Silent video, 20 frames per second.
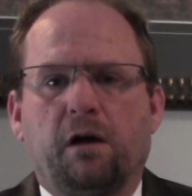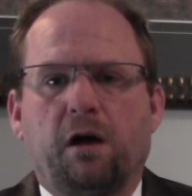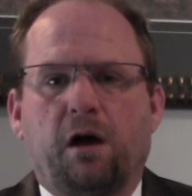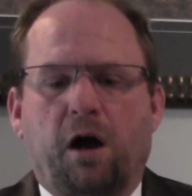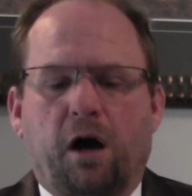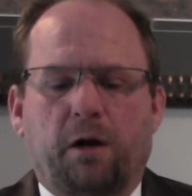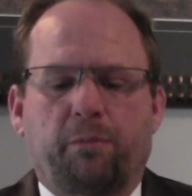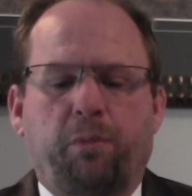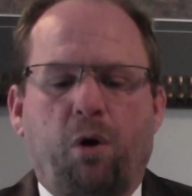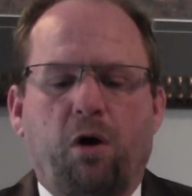
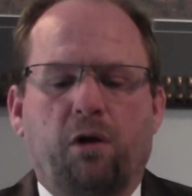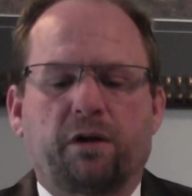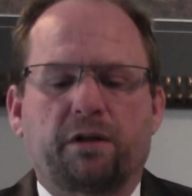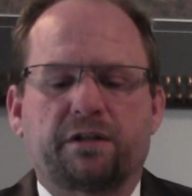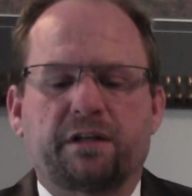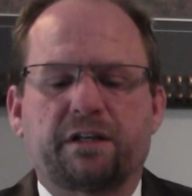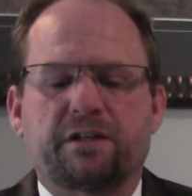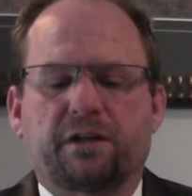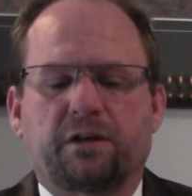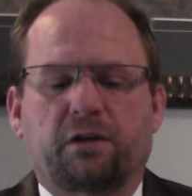Our
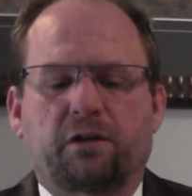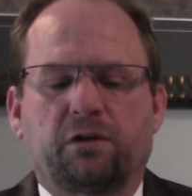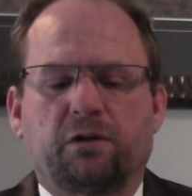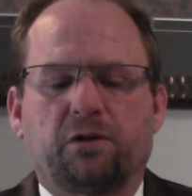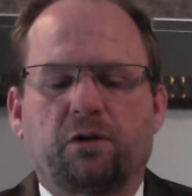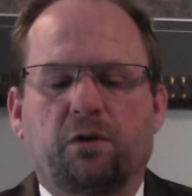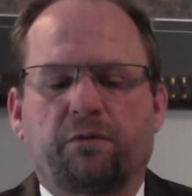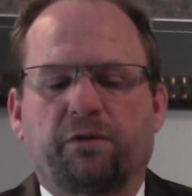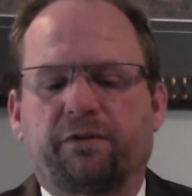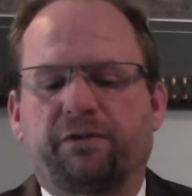policies
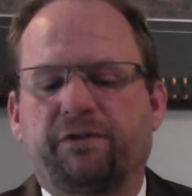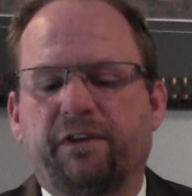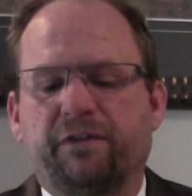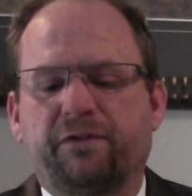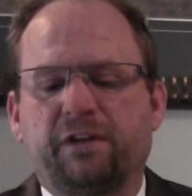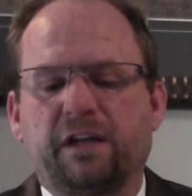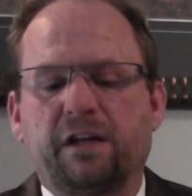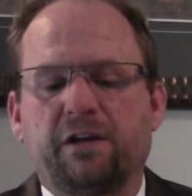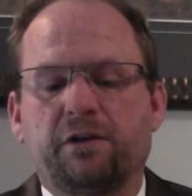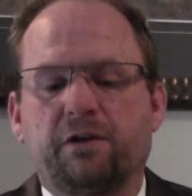include over
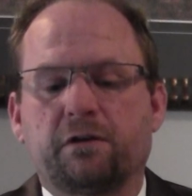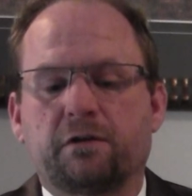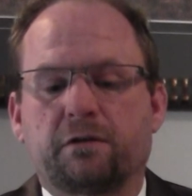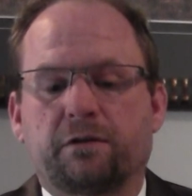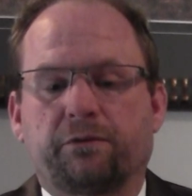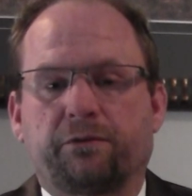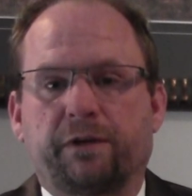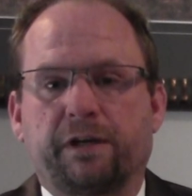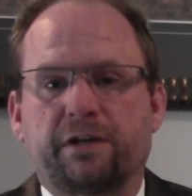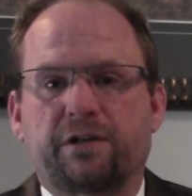15 years
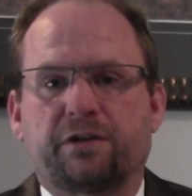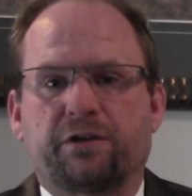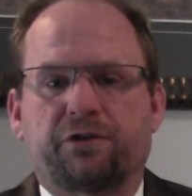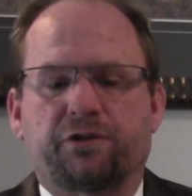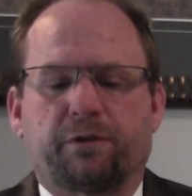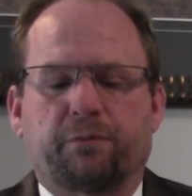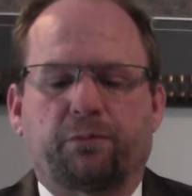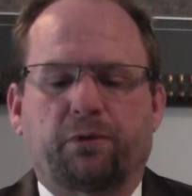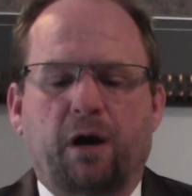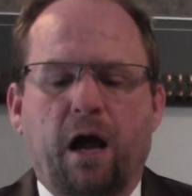of research
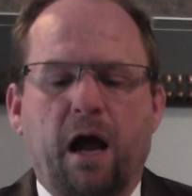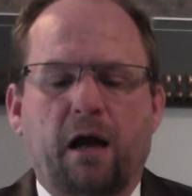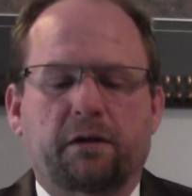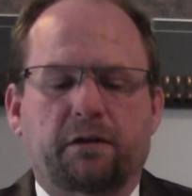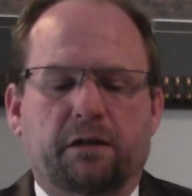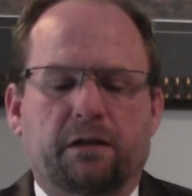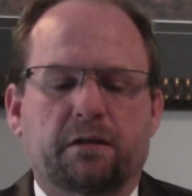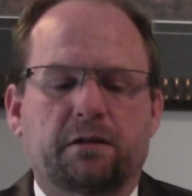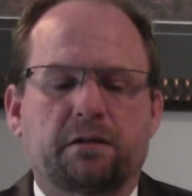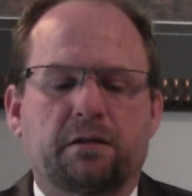and
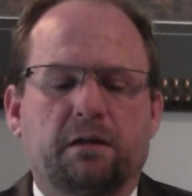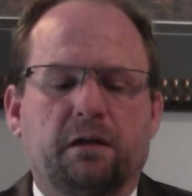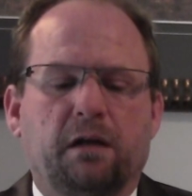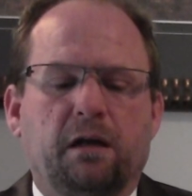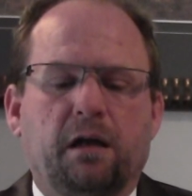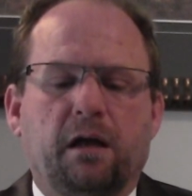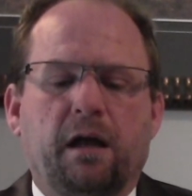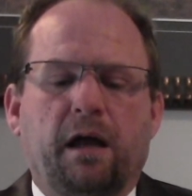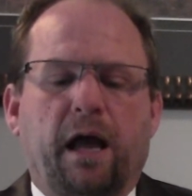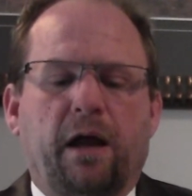practice,
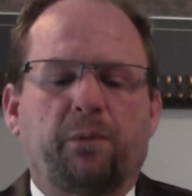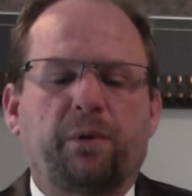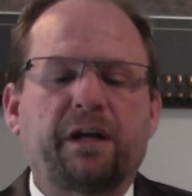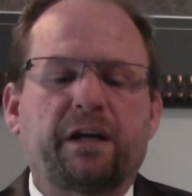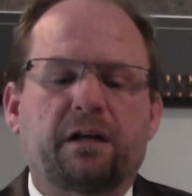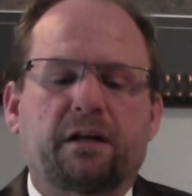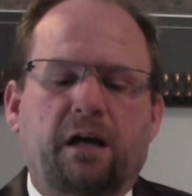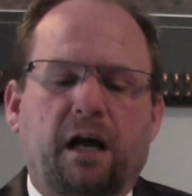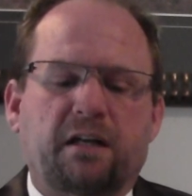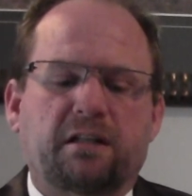and we
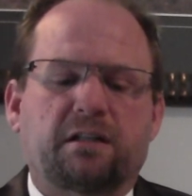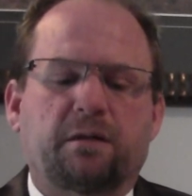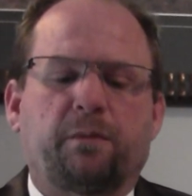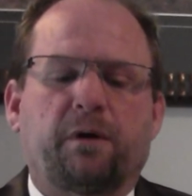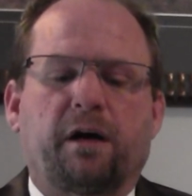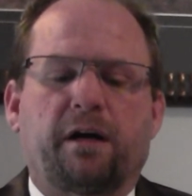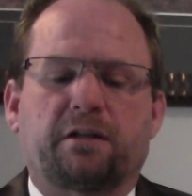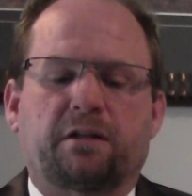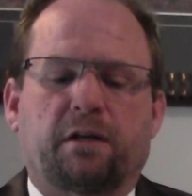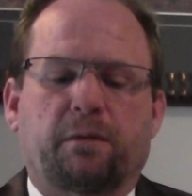can
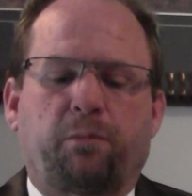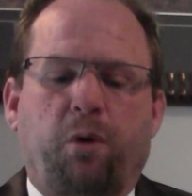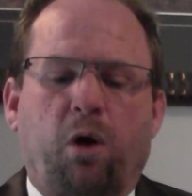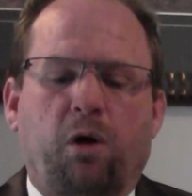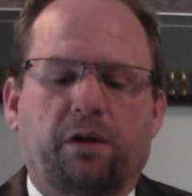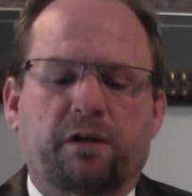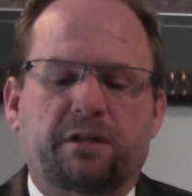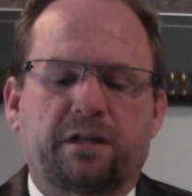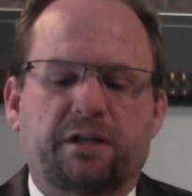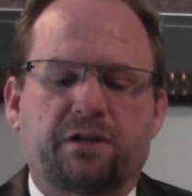customize our
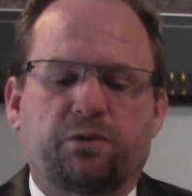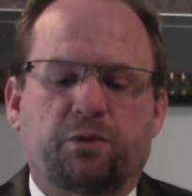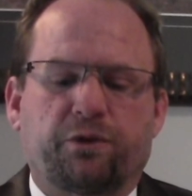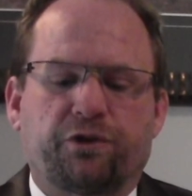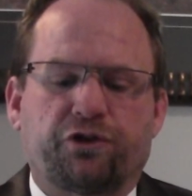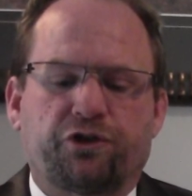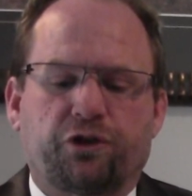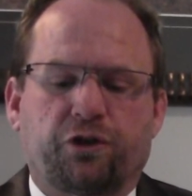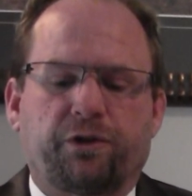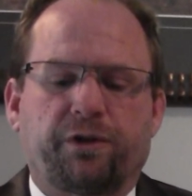policies to
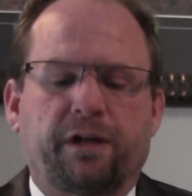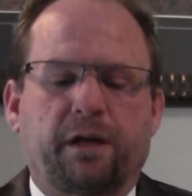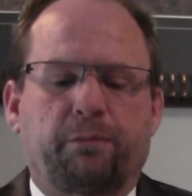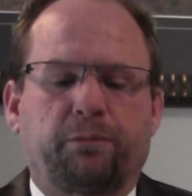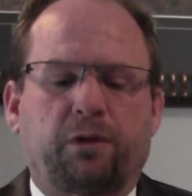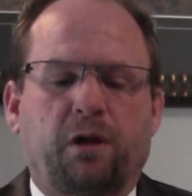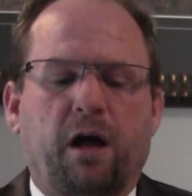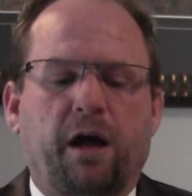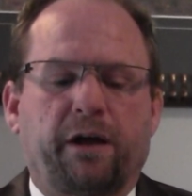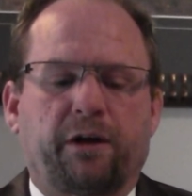ensure they
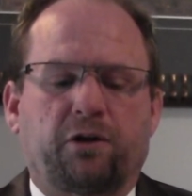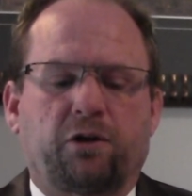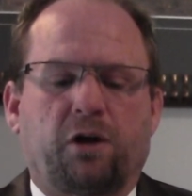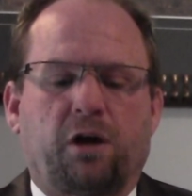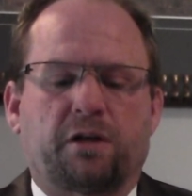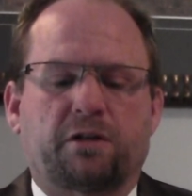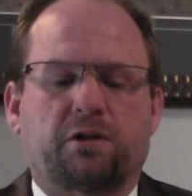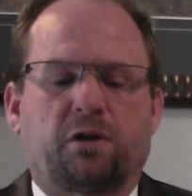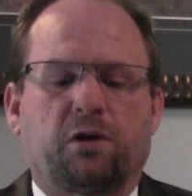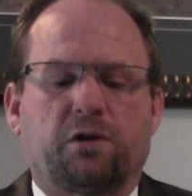apply
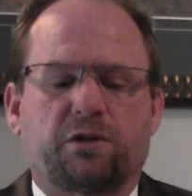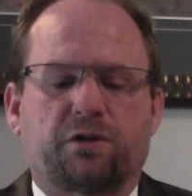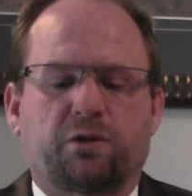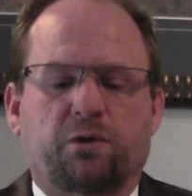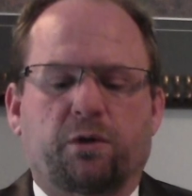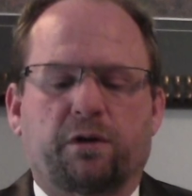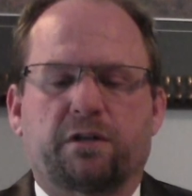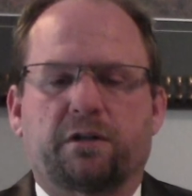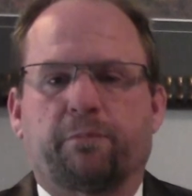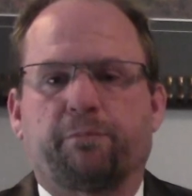across all
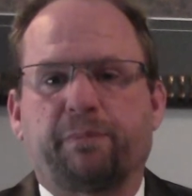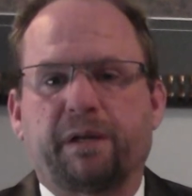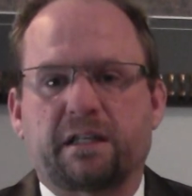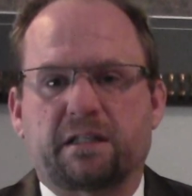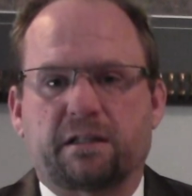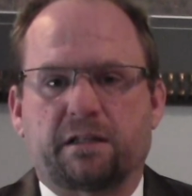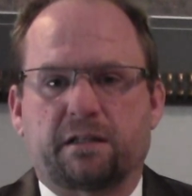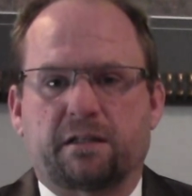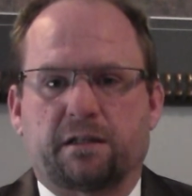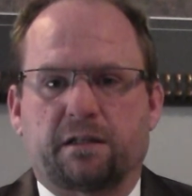sorts of
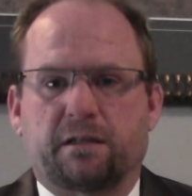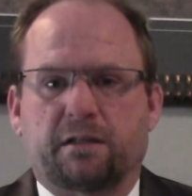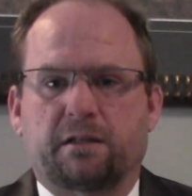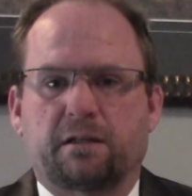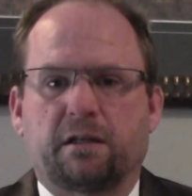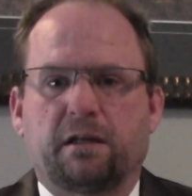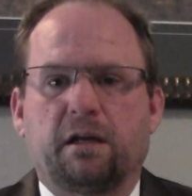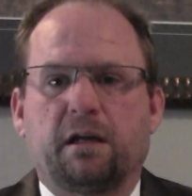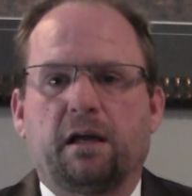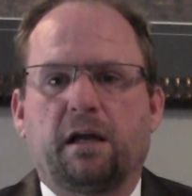
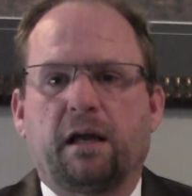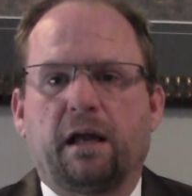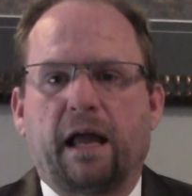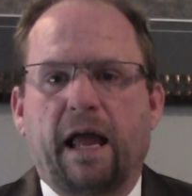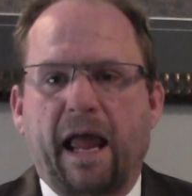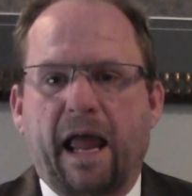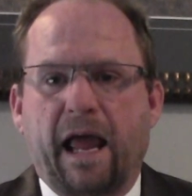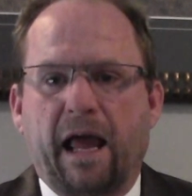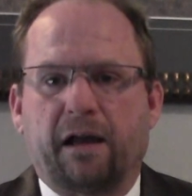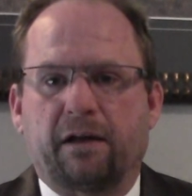businesses
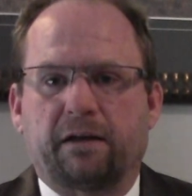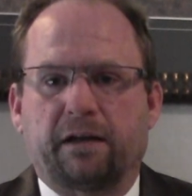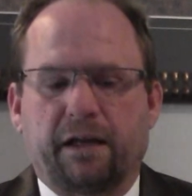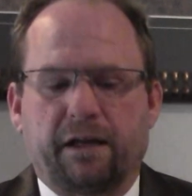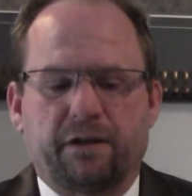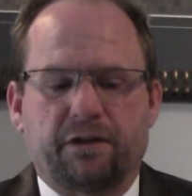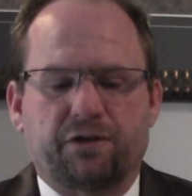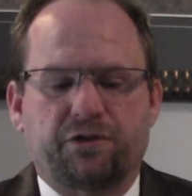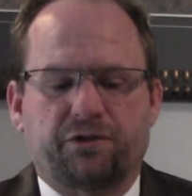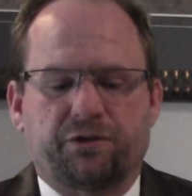and
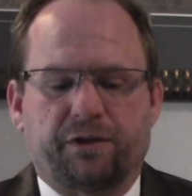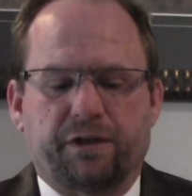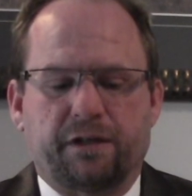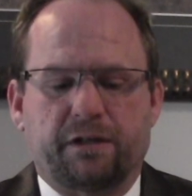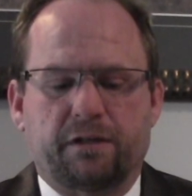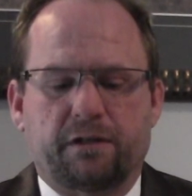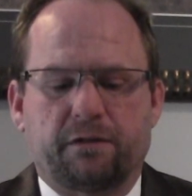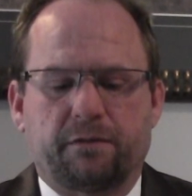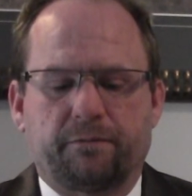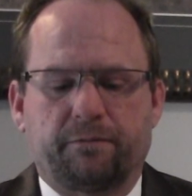industries.